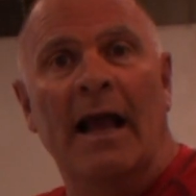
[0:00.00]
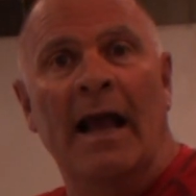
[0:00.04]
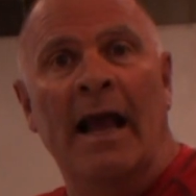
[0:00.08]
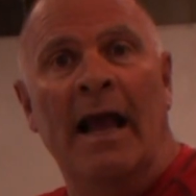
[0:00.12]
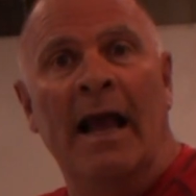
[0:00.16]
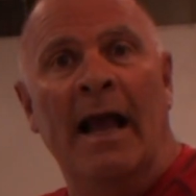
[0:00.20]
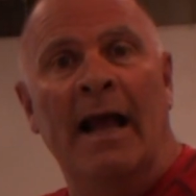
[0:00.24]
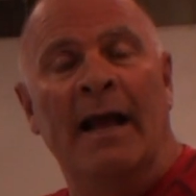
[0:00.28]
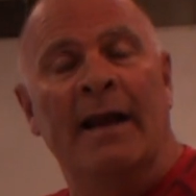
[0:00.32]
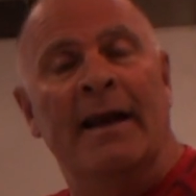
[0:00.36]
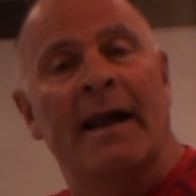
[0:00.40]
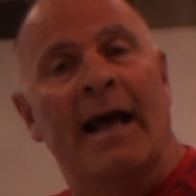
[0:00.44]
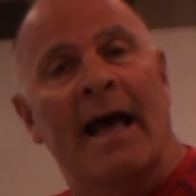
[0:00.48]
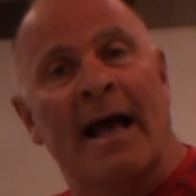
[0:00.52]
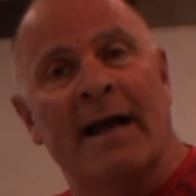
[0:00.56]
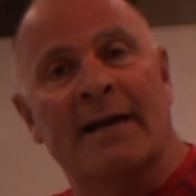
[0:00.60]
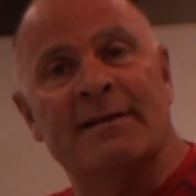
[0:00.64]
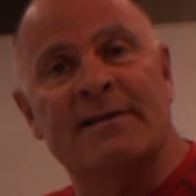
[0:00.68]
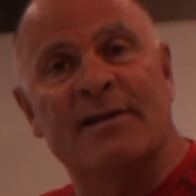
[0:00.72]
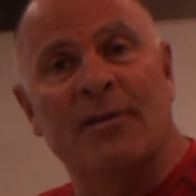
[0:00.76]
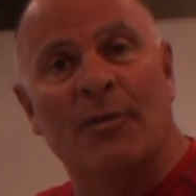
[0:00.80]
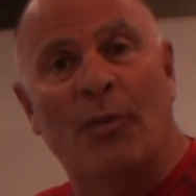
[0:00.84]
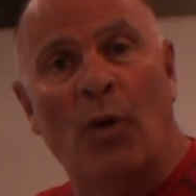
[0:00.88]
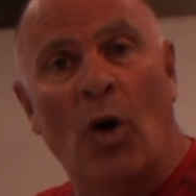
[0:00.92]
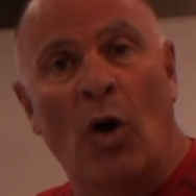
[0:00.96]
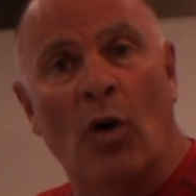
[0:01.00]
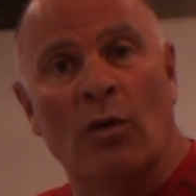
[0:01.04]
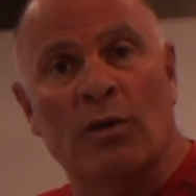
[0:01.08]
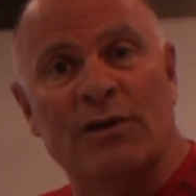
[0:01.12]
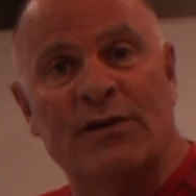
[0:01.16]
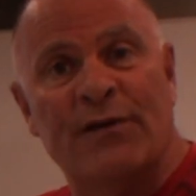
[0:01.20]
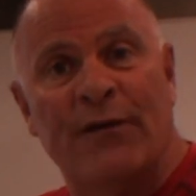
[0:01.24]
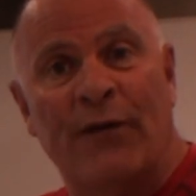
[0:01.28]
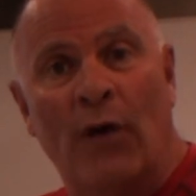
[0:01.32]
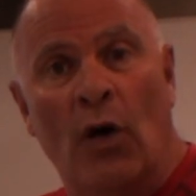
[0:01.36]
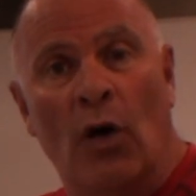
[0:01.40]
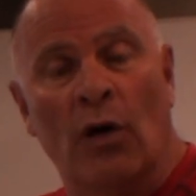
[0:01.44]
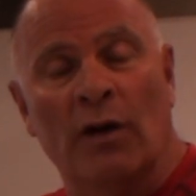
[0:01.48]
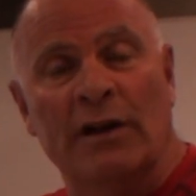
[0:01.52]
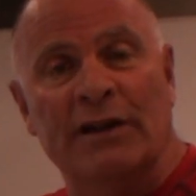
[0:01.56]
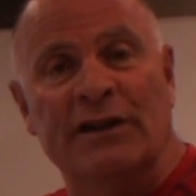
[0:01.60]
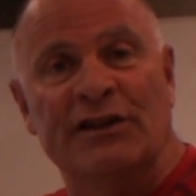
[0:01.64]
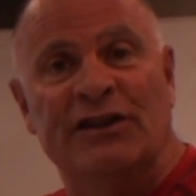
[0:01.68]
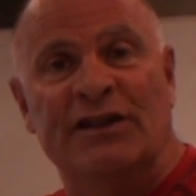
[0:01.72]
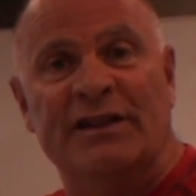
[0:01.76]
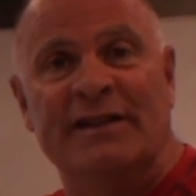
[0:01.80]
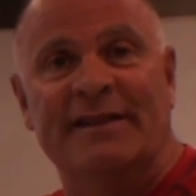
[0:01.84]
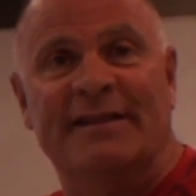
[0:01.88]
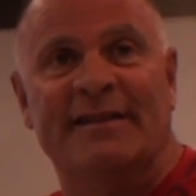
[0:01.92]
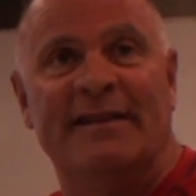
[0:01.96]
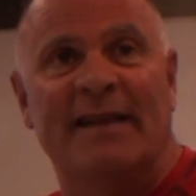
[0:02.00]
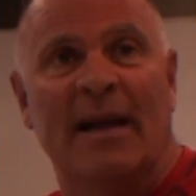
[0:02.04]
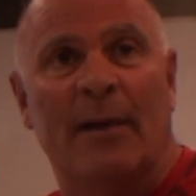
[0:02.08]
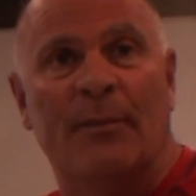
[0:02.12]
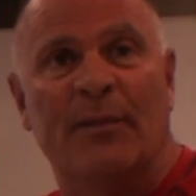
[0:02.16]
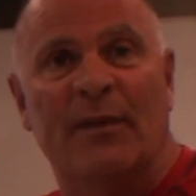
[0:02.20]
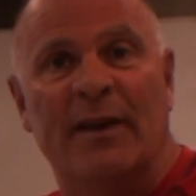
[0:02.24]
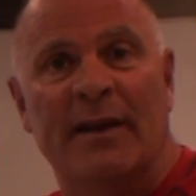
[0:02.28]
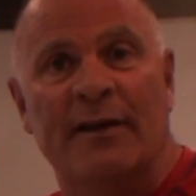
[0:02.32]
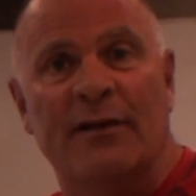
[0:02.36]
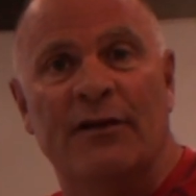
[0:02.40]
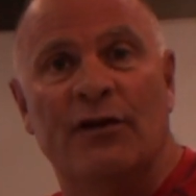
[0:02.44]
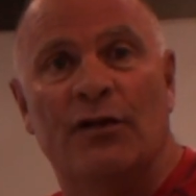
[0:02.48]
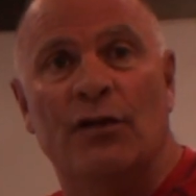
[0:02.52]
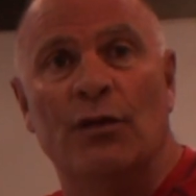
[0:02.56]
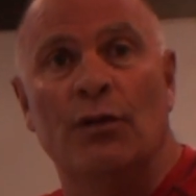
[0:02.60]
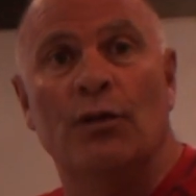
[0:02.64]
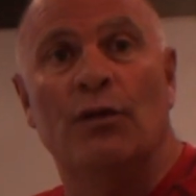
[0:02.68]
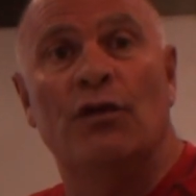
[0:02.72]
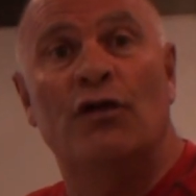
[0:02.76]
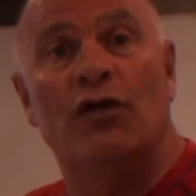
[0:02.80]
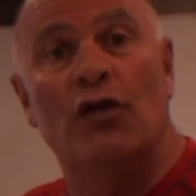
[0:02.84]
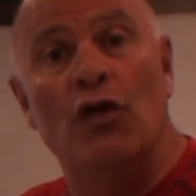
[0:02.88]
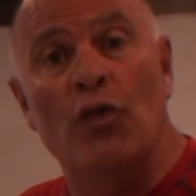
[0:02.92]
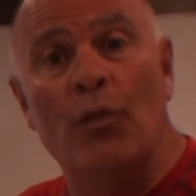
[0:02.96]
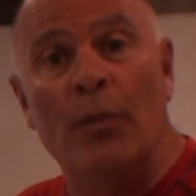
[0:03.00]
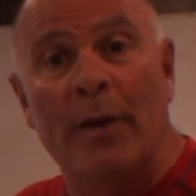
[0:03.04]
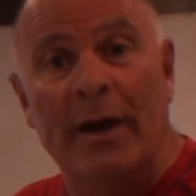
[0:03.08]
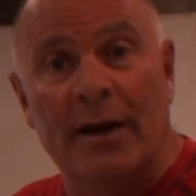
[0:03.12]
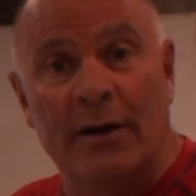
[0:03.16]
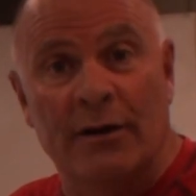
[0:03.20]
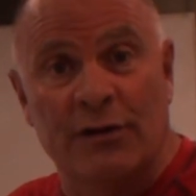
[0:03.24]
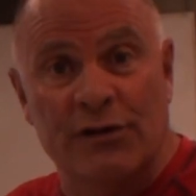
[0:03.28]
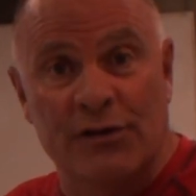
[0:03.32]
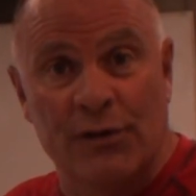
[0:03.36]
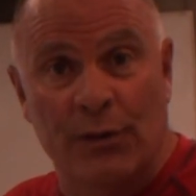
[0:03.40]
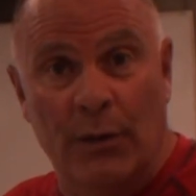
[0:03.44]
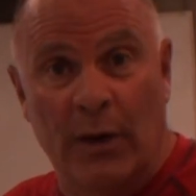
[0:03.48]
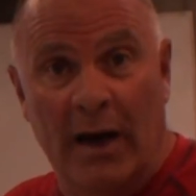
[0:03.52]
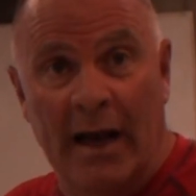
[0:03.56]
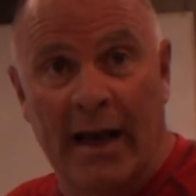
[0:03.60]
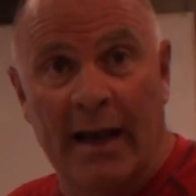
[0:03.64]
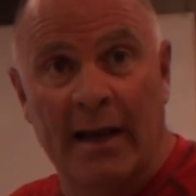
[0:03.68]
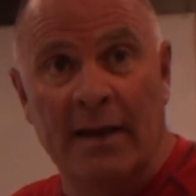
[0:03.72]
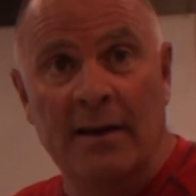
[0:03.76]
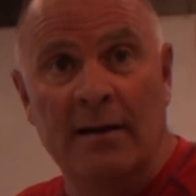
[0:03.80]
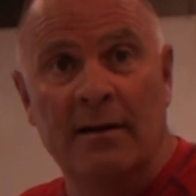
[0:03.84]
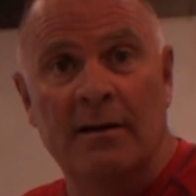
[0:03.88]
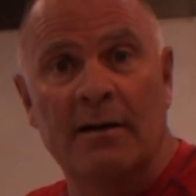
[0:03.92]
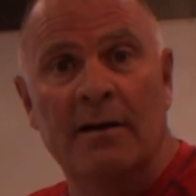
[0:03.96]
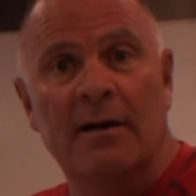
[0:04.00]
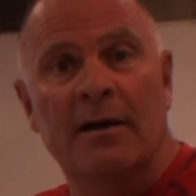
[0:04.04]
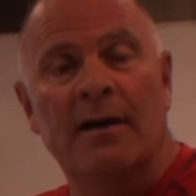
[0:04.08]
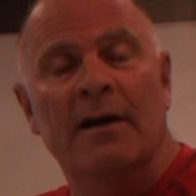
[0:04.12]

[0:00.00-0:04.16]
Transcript: and as the ball was falling, she stepped into 2 meters away,